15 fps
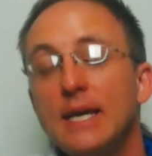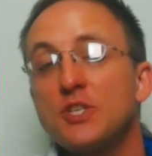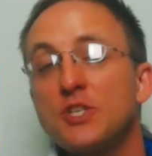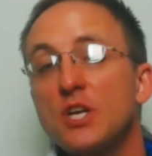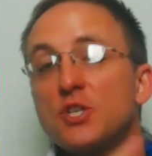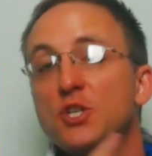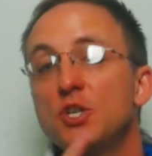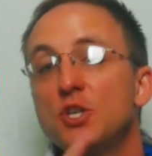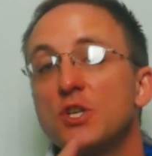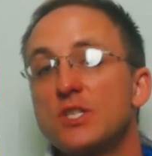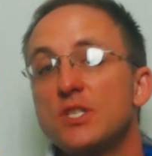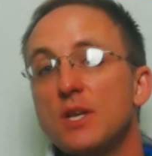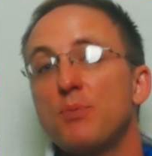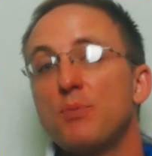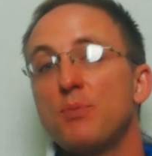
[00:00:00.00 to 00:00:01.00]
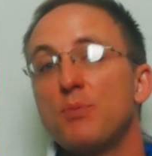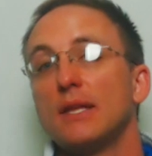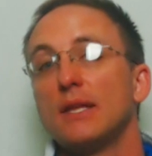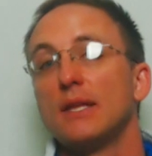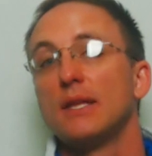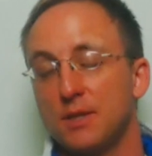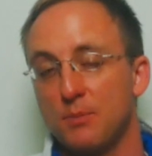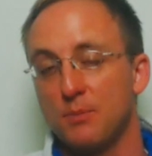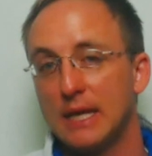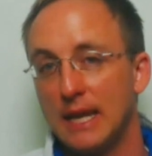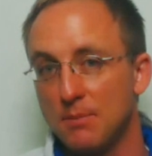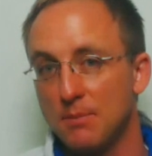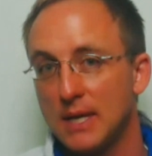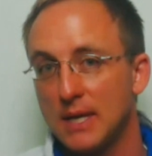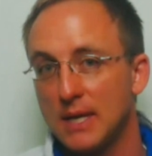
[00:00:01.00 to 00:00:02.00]
I should have stipulated that at the beginning,
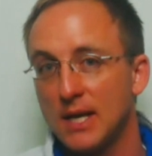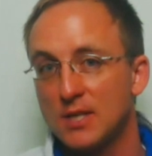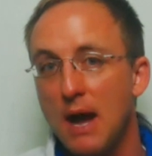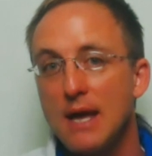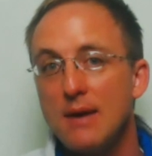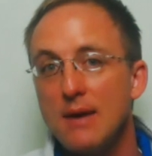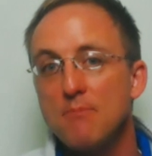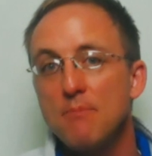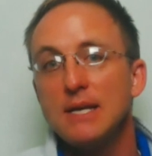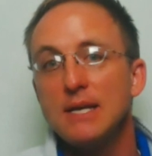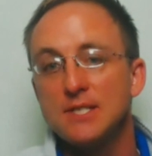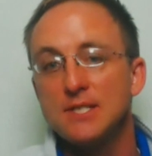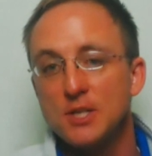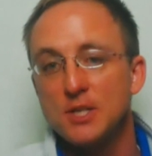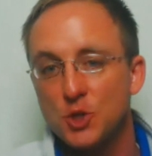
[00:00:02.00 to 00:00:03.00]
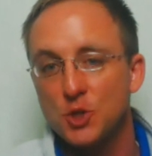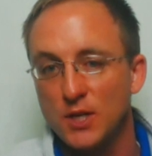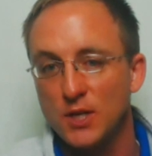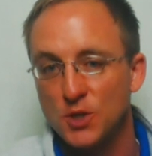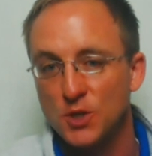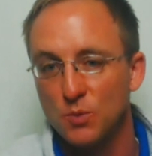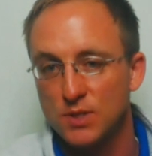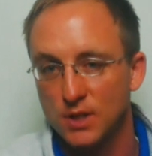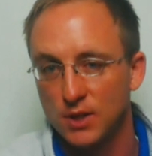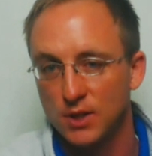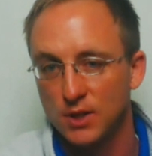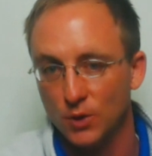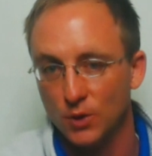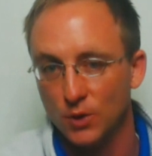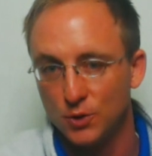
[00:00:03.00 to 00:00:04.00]
because my situation was a little
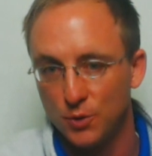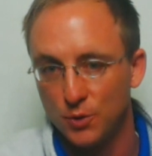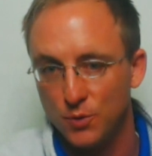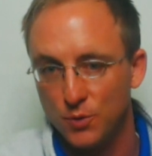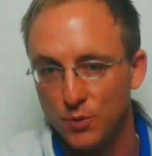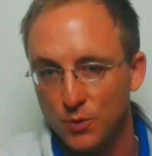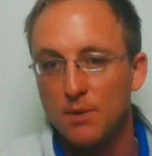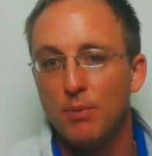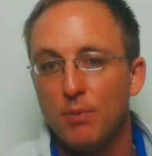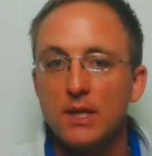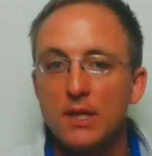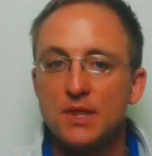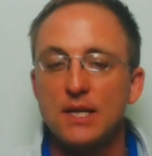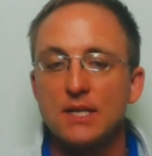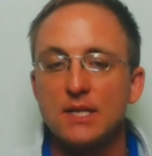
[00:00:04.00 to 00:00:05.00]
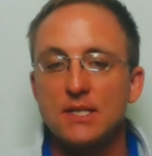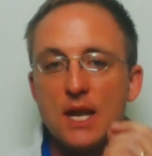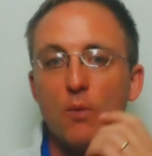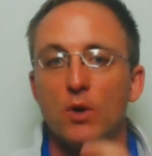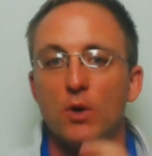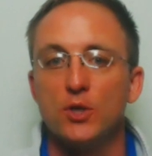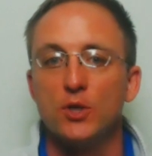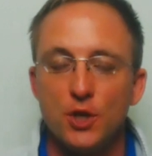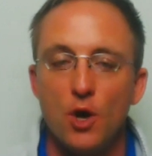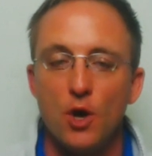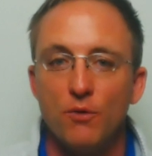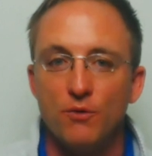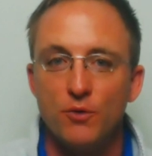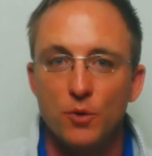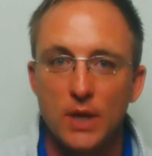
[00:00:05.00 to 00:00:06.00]
unique. But one of the things that I want you to know,
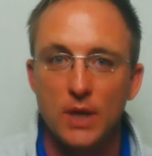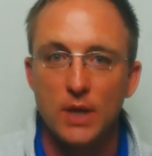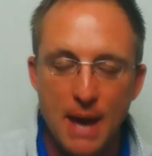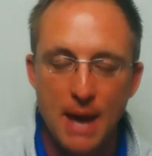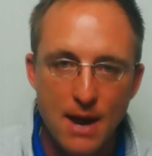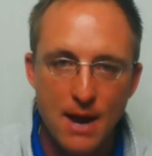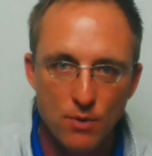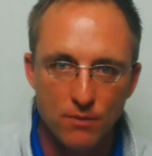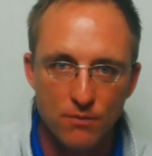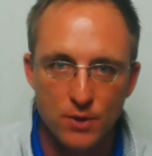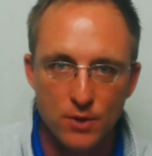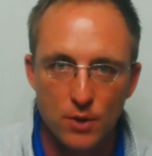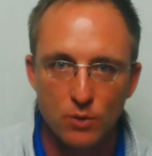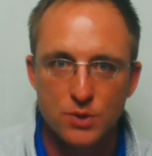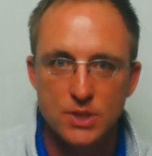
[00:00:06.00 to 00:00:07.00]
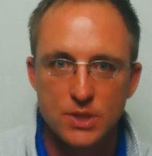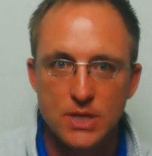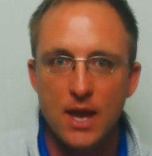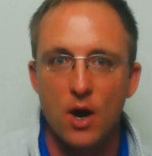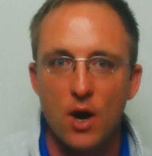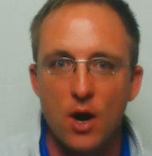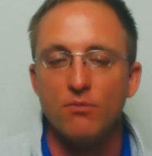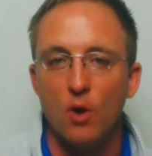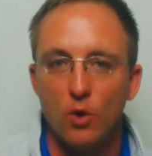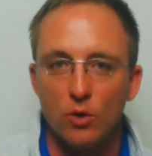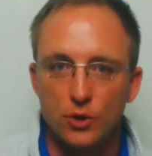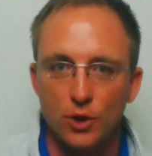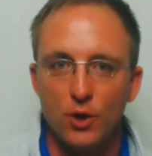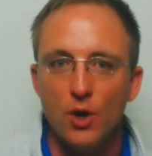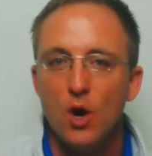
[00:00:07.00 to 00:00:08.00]
if you get bad reviews that are
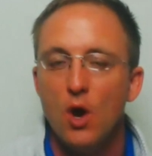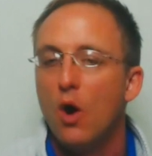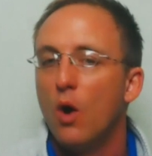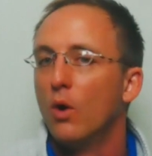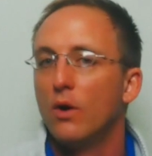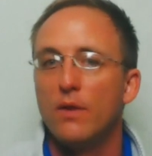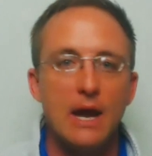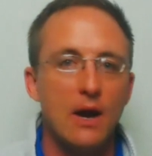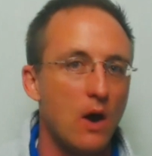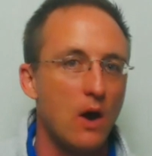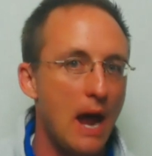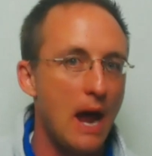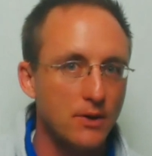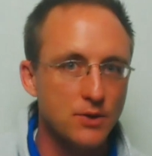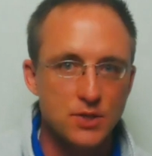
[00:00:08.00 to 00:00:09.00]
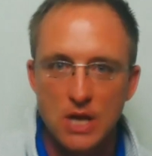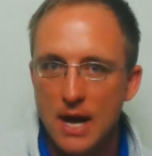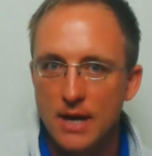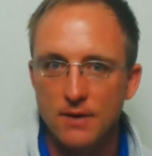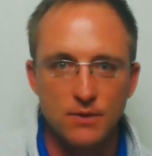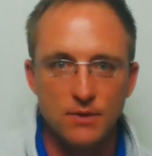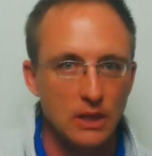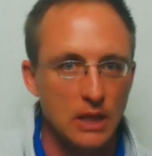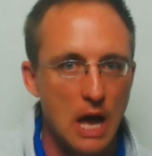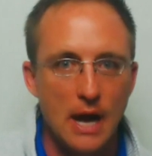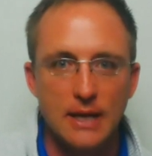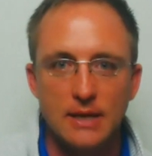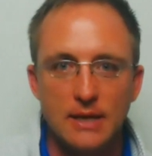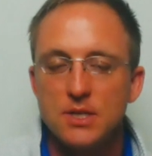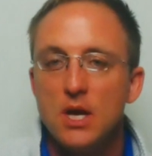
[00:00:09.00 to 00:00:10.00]
vulgar or they are outside of the
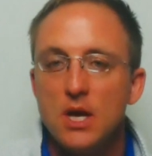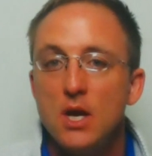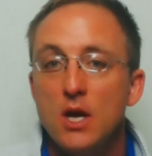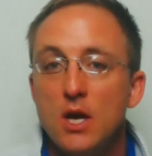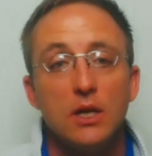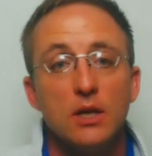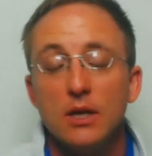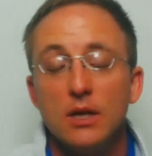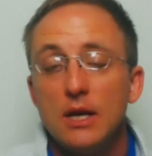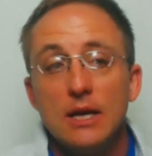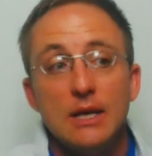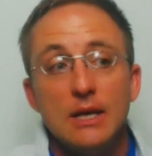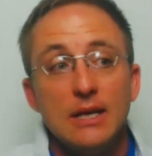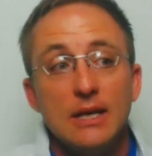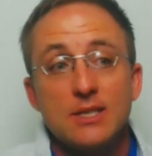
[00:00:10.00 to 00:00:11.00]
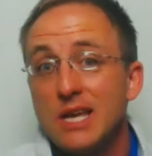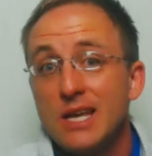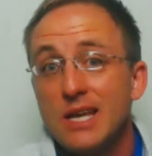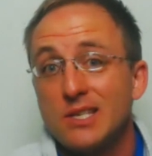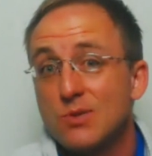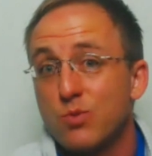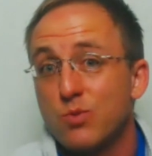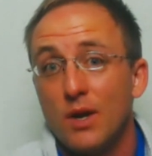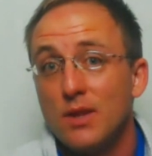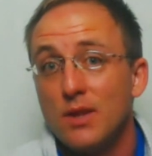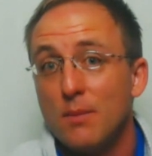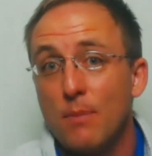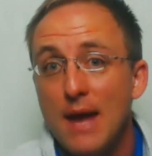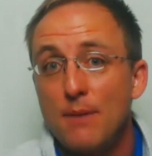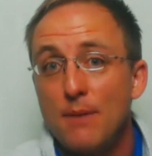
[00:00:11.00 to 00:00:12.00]
lines, it's one of the
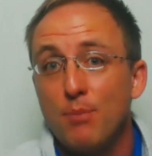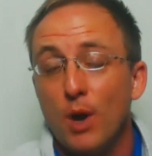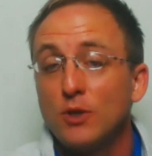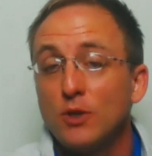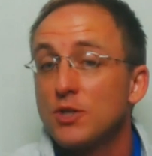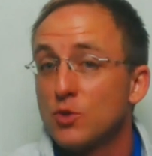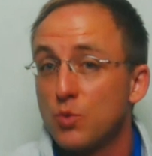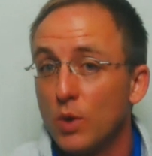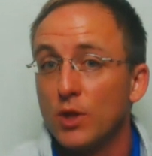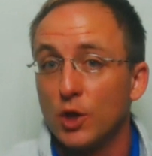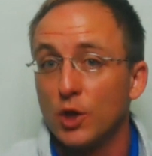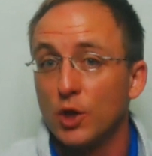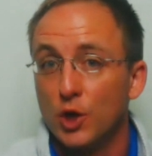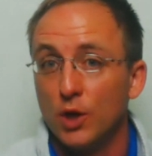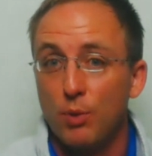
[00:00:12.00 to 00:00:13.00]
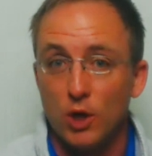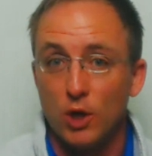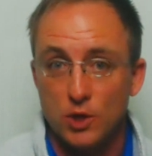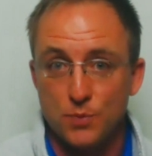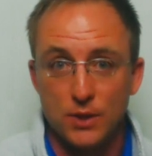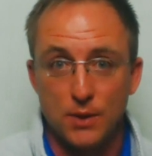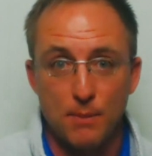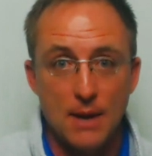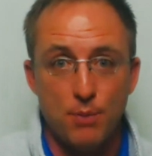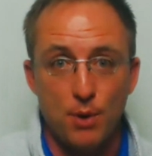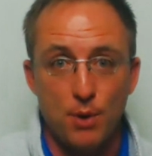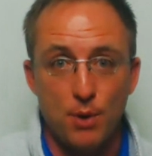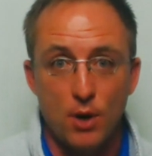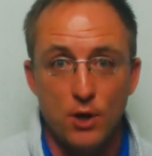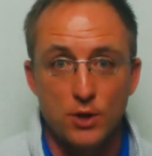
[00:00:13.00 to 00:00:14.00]
bad parts. It's one of the good parts, but the bad
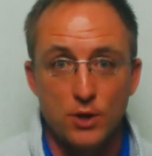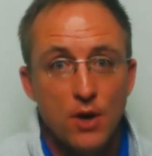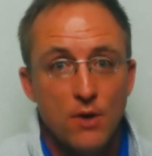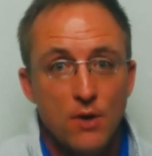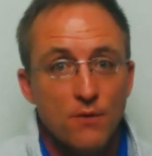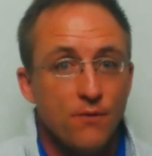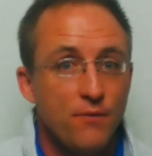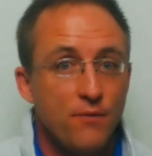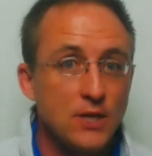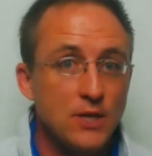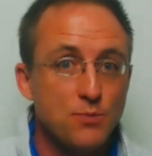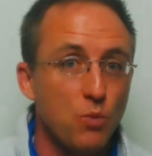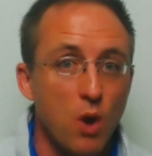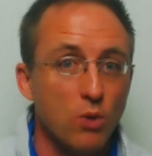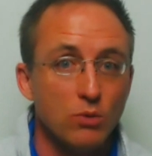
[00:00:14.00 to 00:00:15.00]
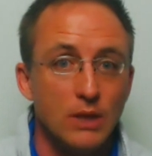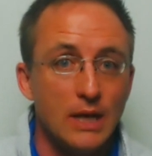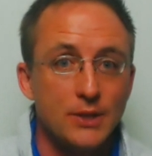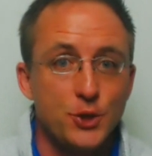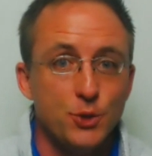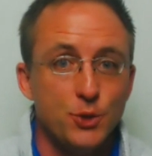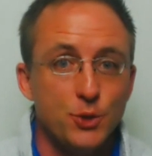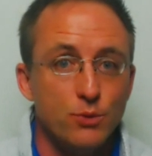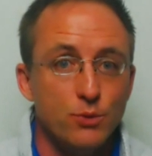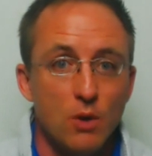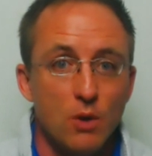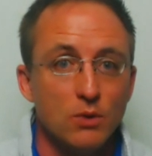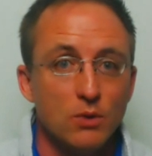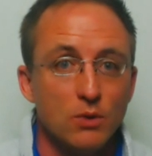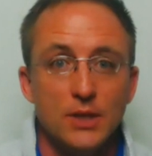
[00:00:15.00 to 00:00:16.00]
parts, Facebook won't let
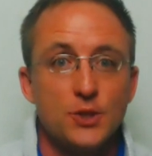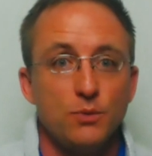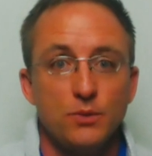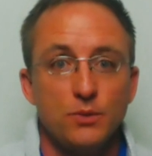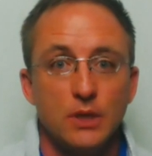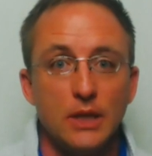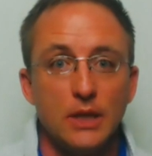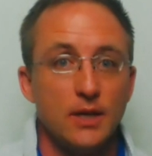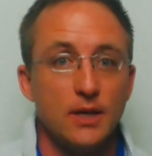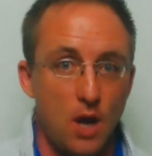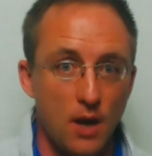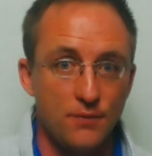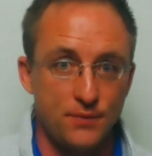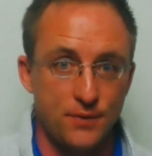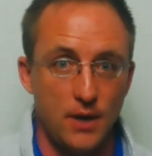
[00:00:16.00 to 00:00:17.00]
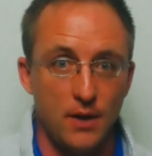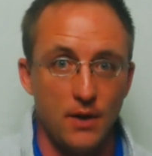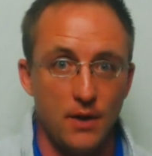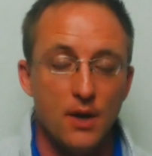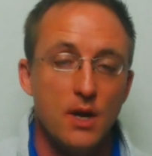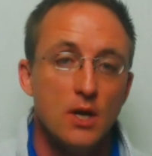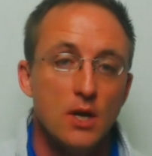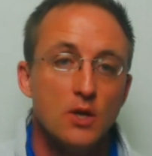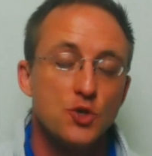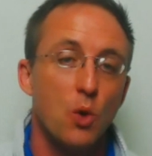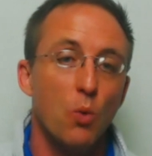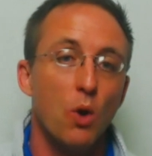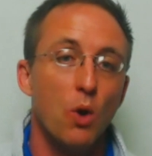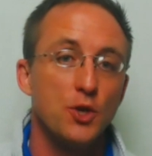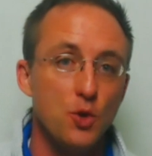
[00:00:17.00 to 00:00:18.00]
you delete it off there. So
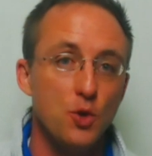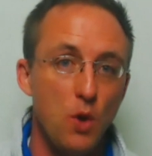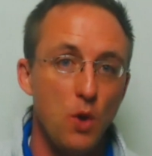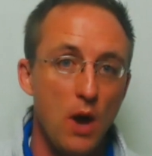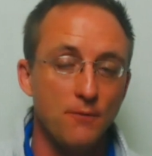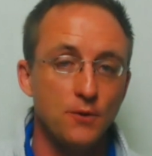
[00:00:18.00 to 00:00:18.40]
what you have